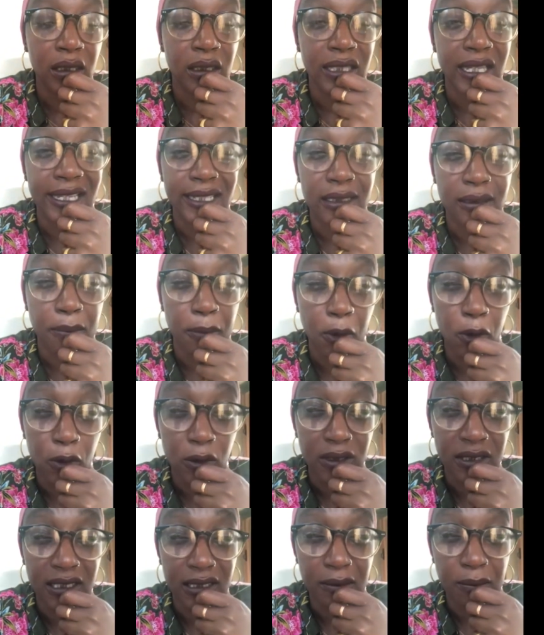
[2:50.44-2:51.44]
They
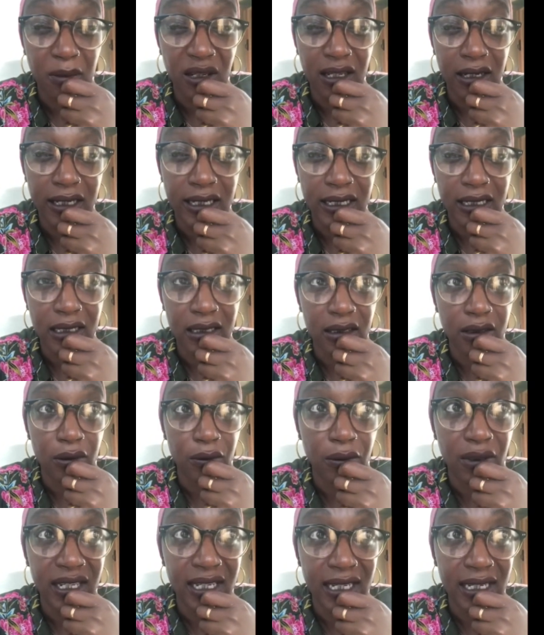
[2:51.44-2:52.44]
supported my
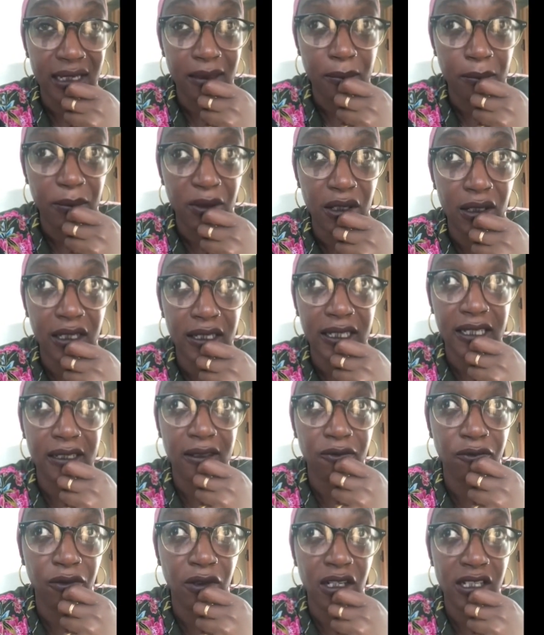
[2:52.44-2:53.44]
career by
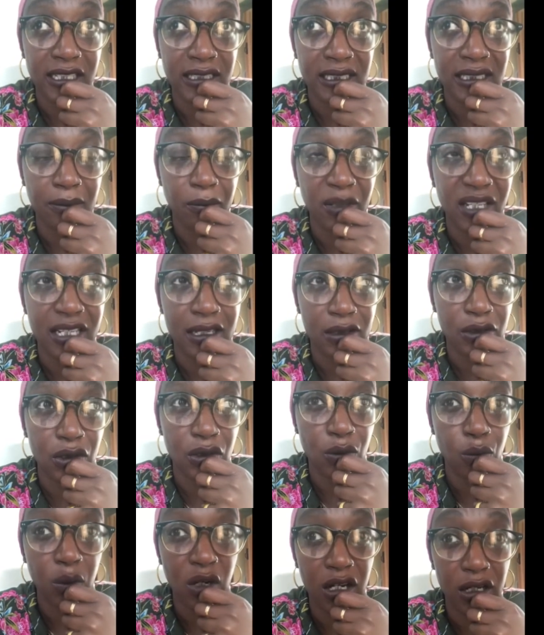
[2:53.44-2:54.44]
inviting me
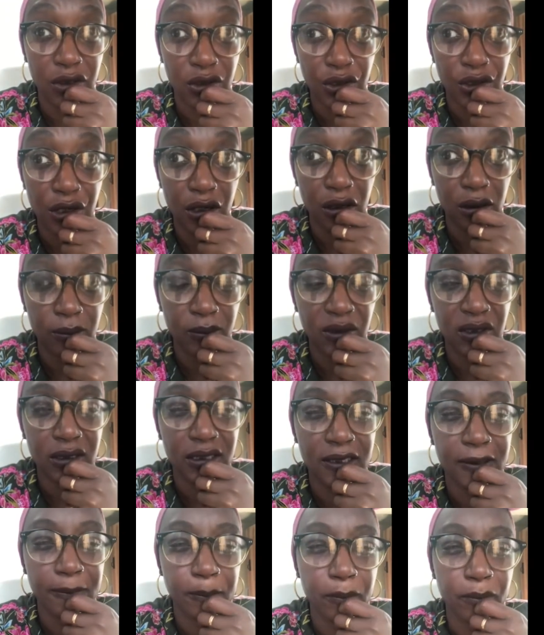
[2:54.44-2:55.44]
to
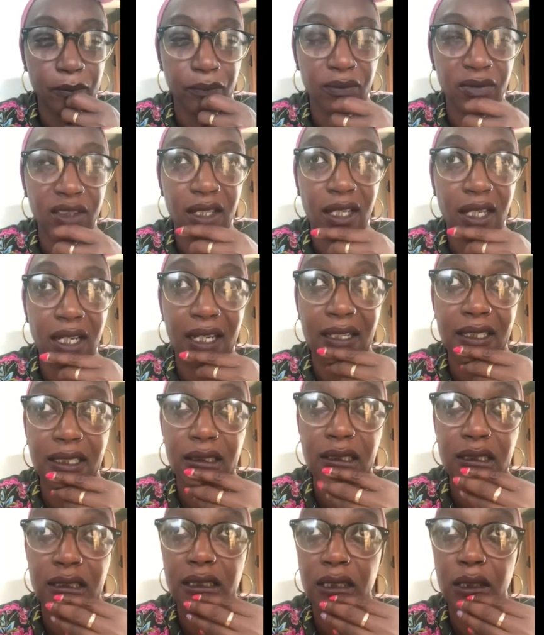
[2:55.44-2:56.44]
workshops
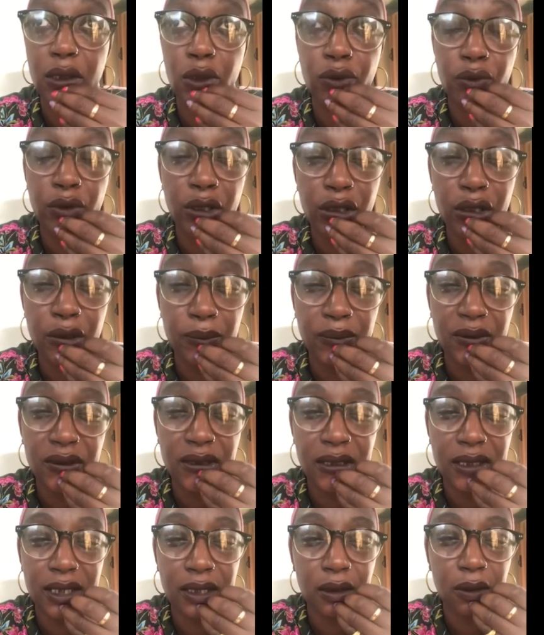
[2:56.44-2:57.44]
and
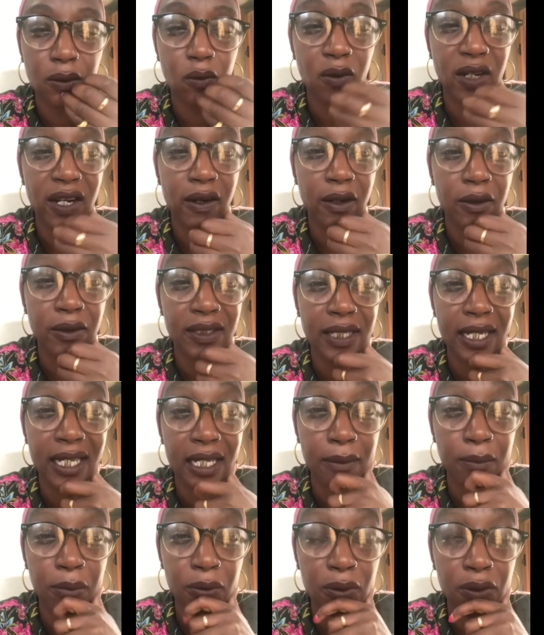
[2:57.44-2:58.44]
groups where I was
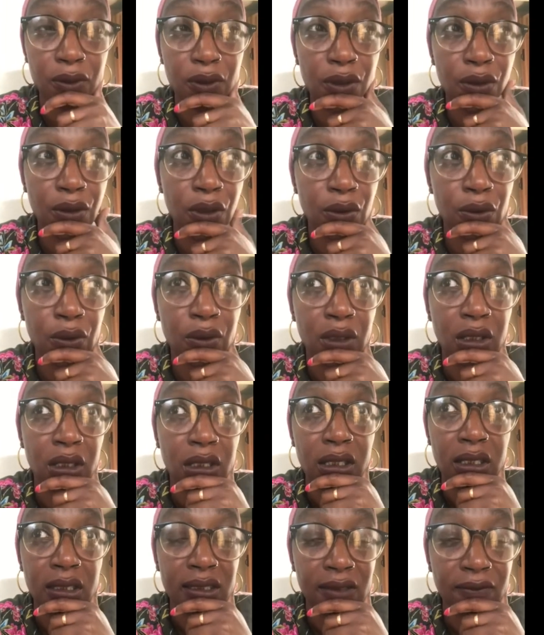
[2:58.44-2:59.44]
able to
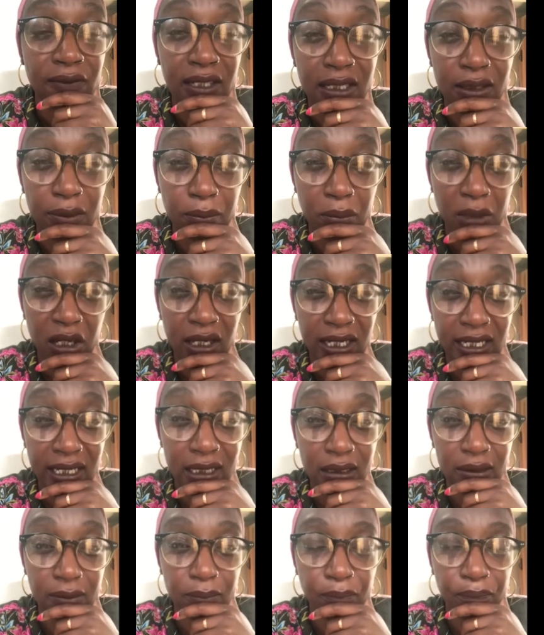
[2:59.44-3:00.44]
develop
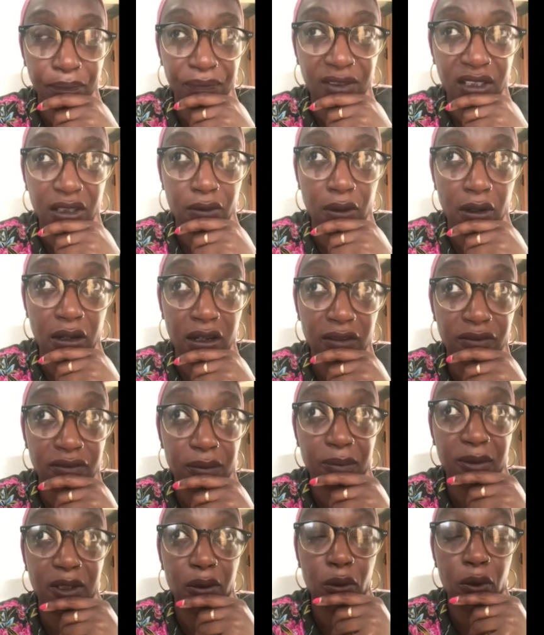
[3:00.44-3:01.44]
my
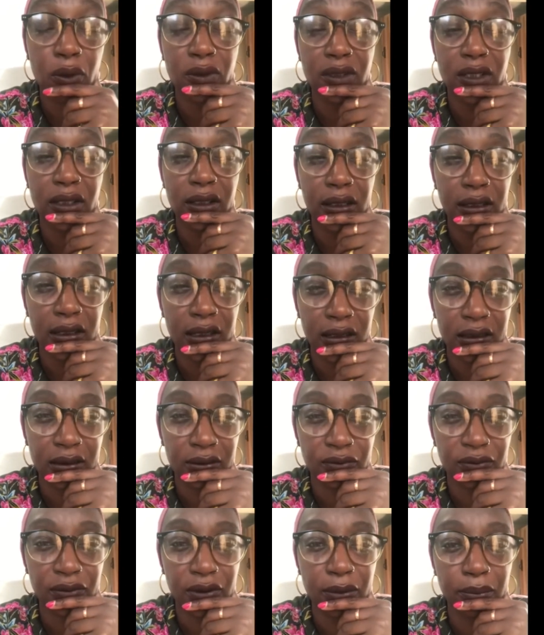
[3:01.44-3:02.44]
craft but also learn
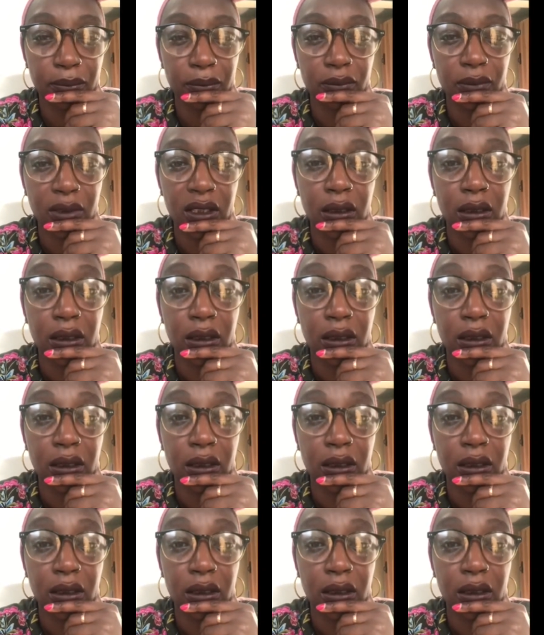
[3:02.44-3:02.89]
from